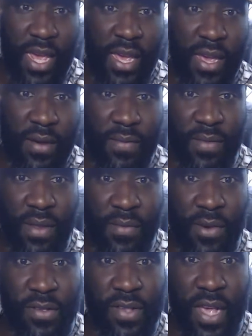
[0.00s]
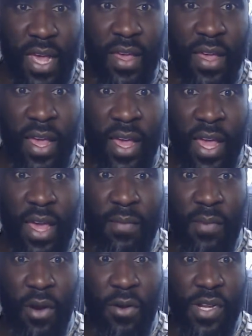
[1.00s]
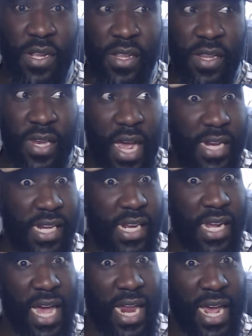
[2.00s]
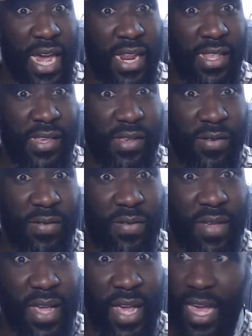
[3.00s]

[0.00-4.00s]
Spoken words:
to help the Most High emotions. Now she got attitude. And